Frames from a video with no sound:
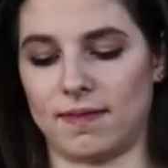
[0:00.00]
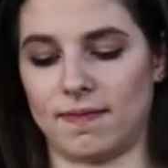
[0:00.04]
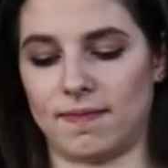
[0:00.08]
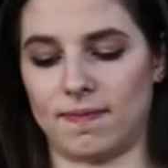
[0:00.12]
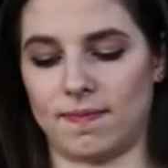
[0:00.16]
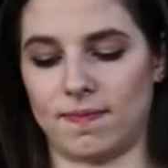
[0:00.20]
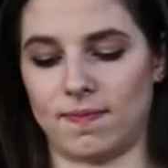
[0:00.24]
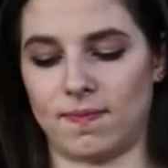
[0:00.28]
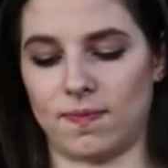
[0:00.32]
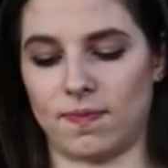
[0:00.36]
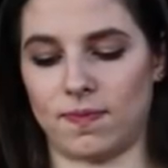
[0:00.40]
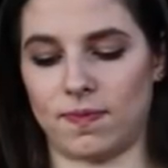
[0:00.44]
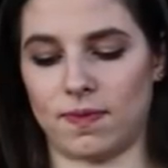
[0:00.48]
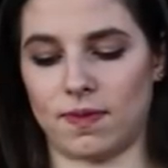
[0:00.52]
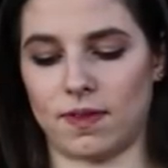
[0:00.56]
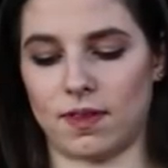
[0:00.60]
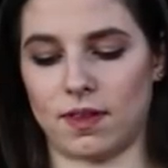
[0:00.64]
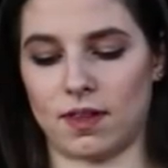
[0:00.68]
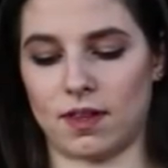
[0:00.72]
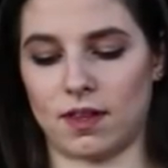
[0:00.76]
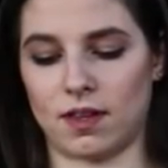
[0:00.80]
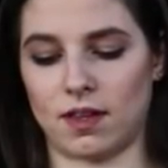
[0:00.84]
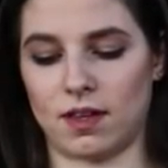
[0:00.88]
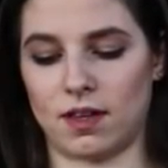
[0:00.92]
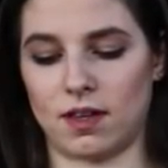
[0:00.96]

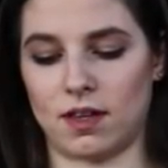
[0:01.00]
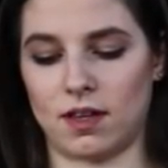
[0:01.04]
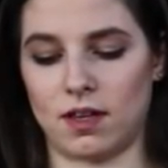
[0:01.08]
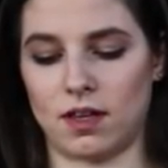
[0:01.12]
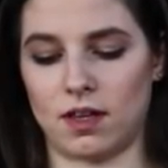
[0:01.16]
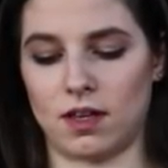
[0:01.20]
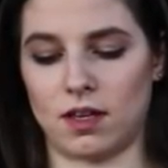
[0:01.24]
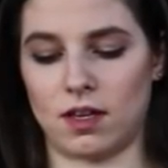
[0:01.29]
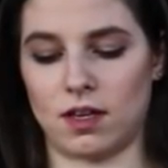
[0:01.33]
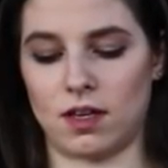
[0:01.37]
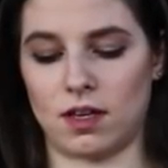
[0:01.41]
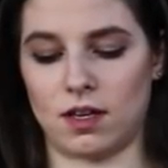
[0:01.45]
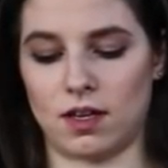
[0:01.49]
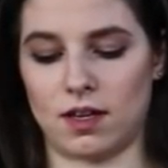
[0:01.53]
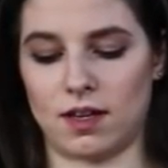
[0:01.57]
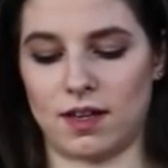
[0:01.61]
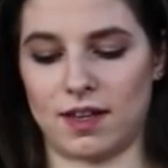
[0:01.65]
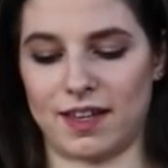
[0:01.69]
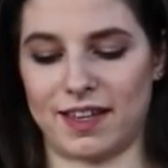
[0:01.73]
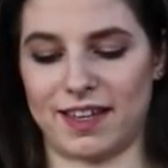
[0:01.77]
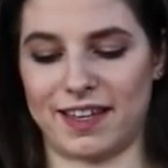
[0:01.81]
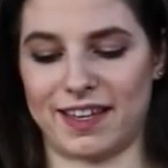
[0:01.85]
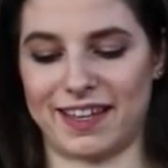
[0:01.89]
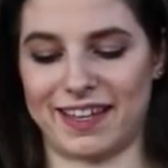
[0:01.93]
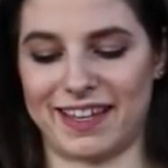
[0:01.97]

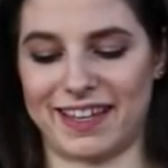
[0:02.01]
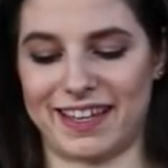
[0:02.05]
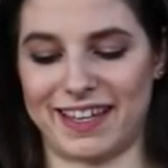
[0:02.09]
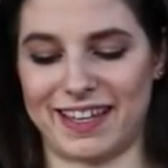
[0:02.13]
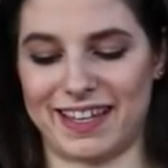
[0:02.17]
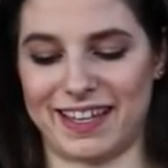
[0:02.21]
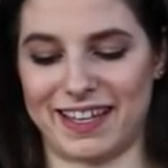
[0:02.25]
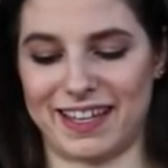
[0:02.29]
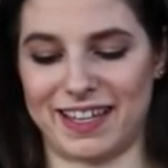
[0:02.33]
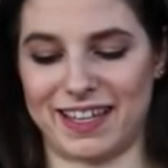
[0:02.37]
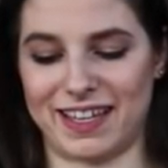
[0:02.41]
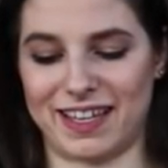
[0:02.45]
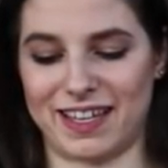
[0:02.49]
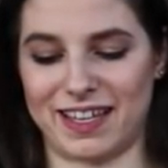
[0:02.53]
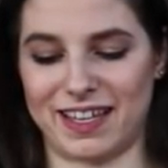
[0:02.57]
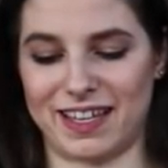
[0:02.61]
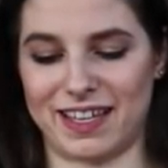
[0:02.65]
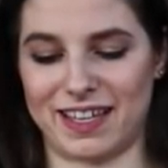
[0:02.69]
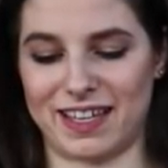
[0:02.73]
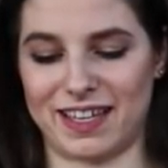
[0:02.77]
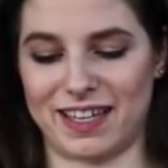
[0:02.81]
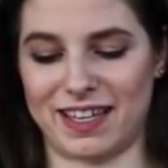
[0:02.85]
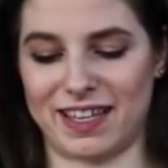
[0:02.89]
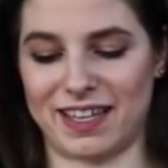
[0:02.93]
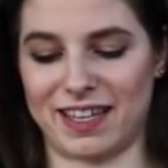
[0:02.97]

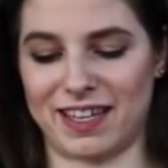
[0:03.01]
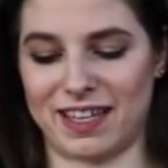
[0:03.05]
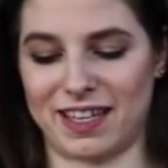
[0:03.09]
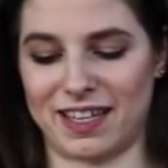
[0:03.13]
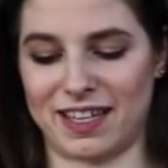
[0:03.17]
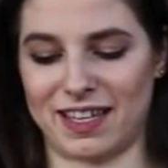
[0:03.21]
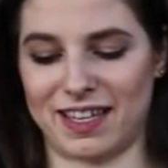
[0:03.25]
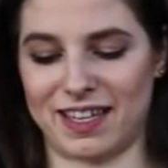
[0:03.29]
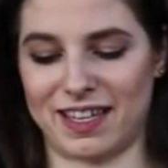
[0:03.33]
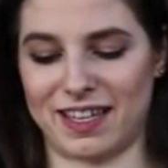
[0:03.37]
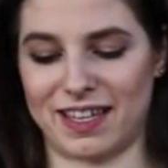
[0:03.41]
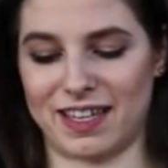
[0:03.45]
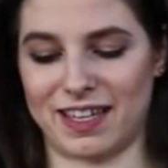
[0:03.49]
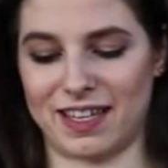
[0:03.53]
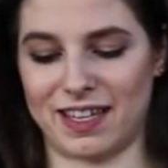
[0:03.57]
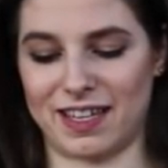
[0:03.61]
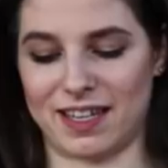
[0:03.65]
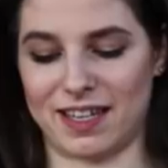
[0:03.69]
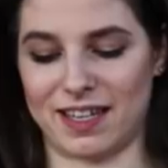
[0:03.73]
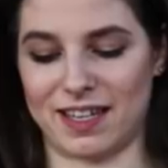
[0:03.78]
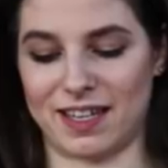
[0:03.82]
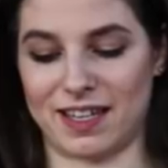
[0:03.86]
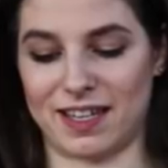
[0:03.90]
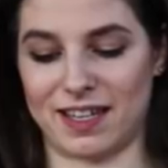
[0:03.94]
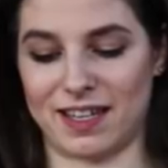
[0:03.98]

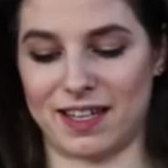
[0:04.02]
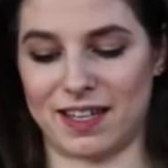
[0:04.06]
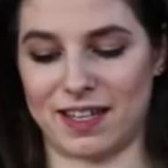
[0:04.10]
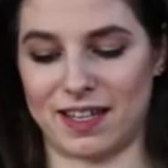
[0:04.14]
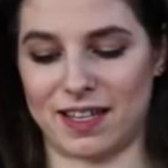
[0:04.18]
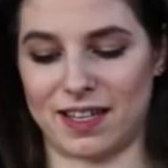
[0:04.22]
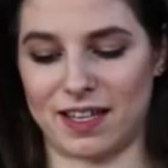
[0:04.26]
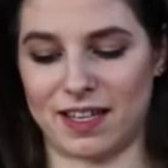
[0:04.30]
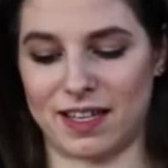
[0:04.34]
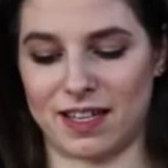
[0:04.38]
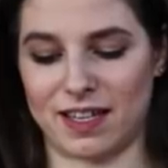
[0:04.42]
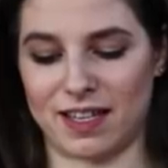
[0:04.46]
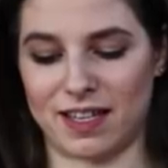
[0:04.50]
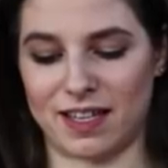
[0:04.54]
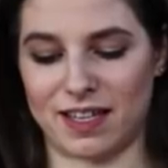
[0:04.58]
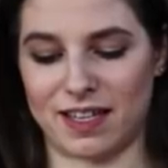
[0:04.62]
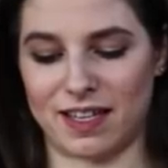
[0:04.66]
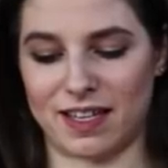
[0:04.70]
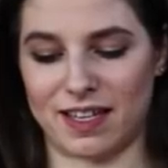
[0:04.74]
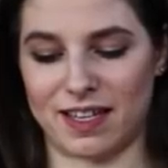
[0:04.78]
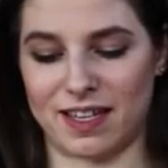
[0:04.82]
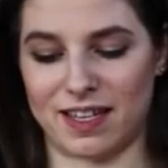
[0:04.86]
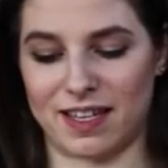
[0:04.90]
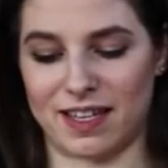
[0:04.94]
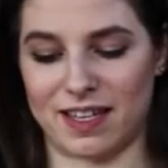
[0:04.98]

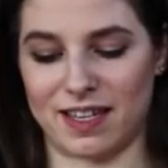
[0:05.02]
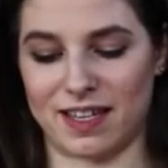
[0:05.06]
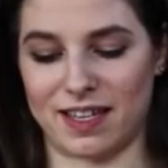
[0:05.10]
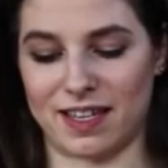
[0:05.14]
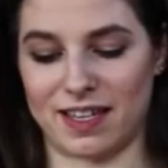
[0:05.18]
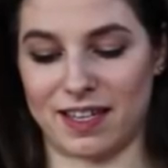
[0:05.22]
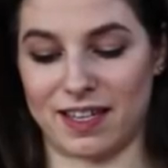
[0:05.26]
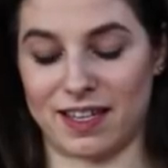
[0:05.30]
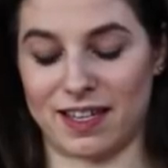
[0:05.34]
No words are spoken by the person on screen.